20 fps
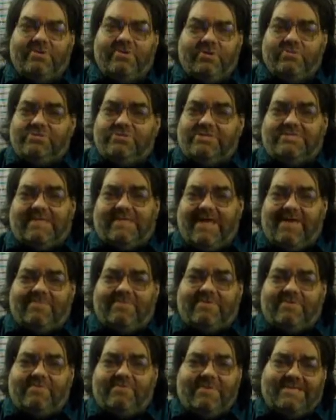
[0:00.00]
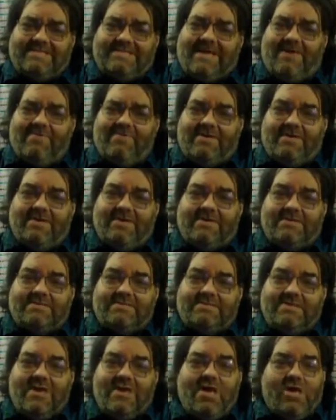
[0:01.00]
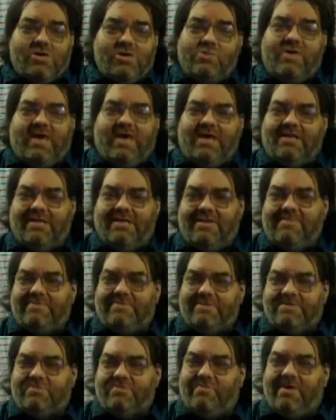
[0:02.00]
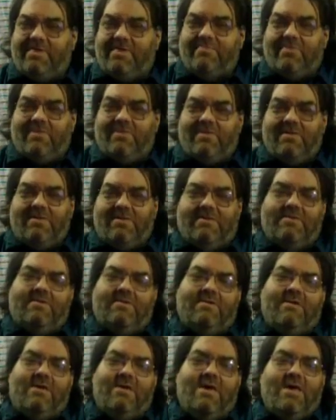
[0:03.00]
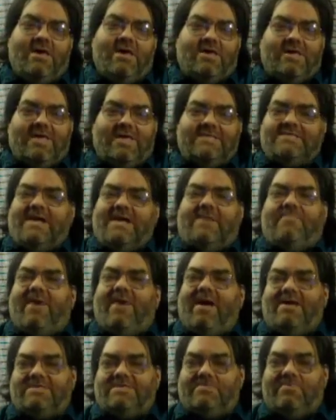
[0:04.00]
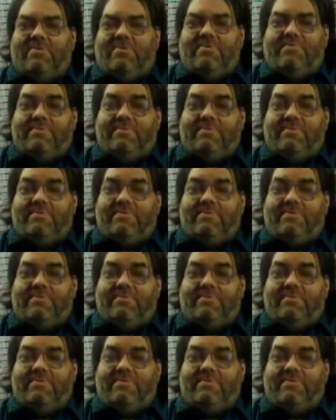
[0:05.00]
You just have to. That's how it is. You can't live in this bubble. It's not possible.